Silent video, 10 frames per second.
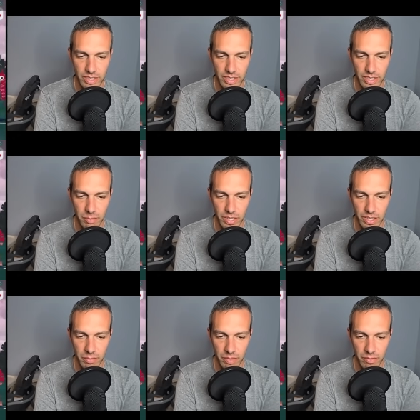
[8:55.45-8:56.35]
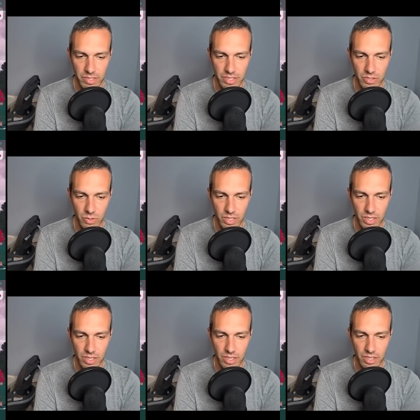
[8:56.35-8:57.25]
Immediately met with Scizor,
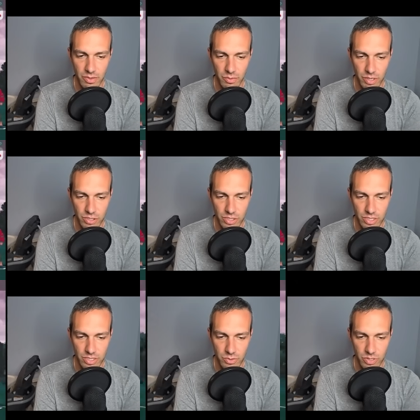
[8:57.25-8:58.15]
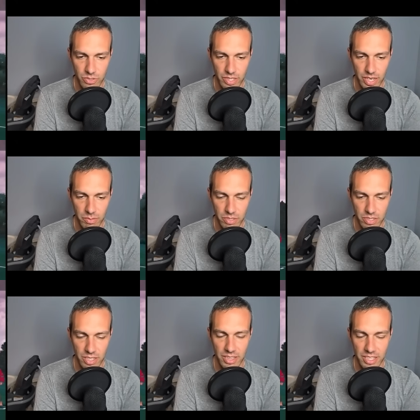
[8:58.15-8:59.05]
which is going to get absolutely
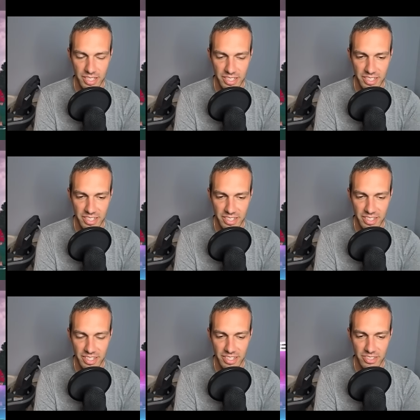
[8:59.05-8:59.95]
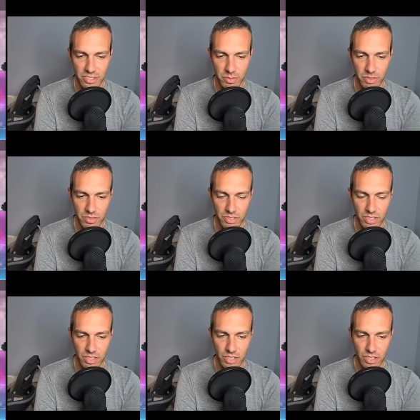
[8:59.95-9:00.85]
deleted here in 2 moves.
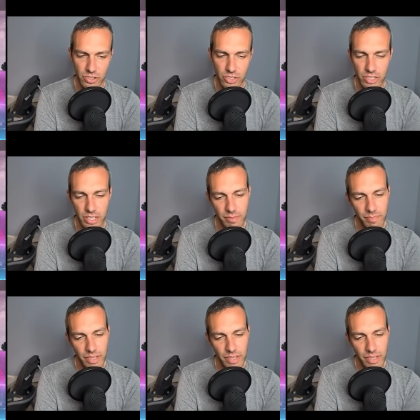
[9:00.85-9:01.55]
Shielding.